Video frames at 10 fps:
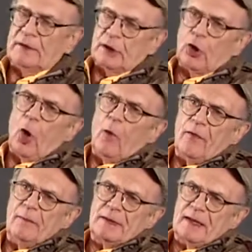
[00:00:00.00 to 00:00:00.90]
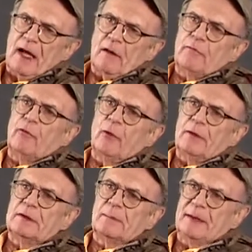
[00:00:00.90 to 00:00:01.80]
to go with him to
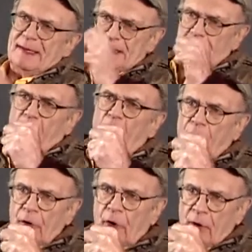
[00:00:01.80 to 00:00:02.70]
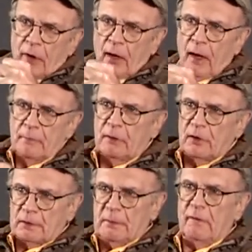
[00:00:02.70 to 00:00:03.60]
California to be his partner,
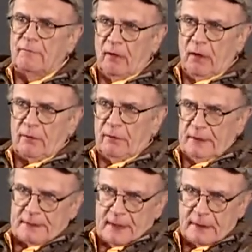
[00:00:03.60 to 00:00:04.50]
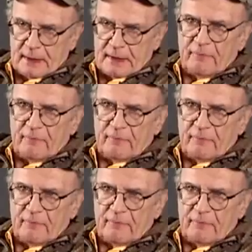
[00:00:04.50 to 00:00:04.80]
because my father, he said, did the